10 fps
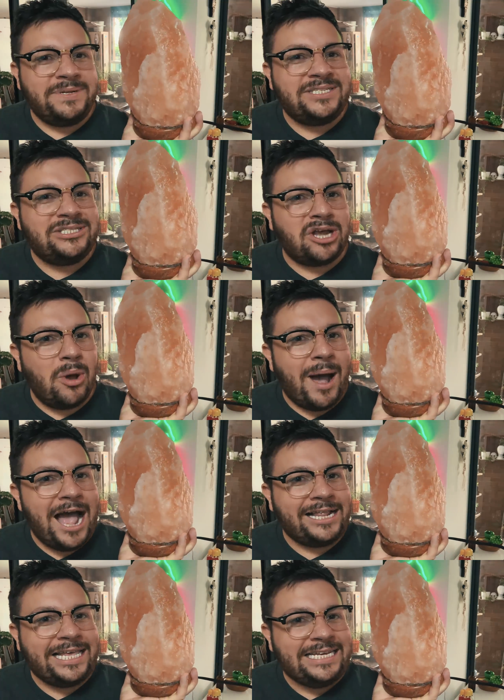It's so
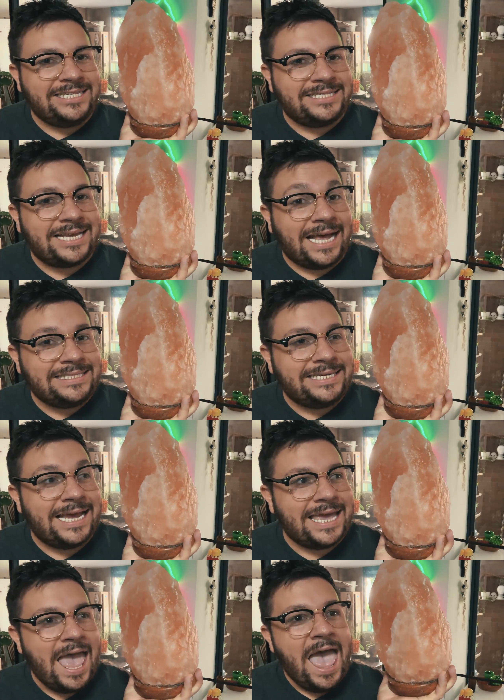ugly and
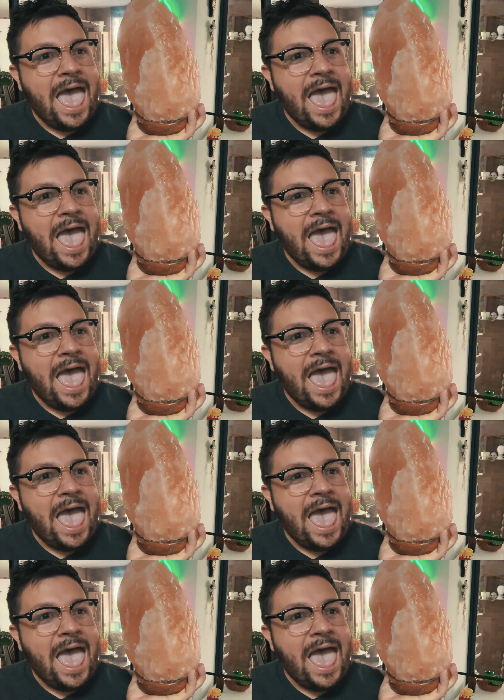disgusting.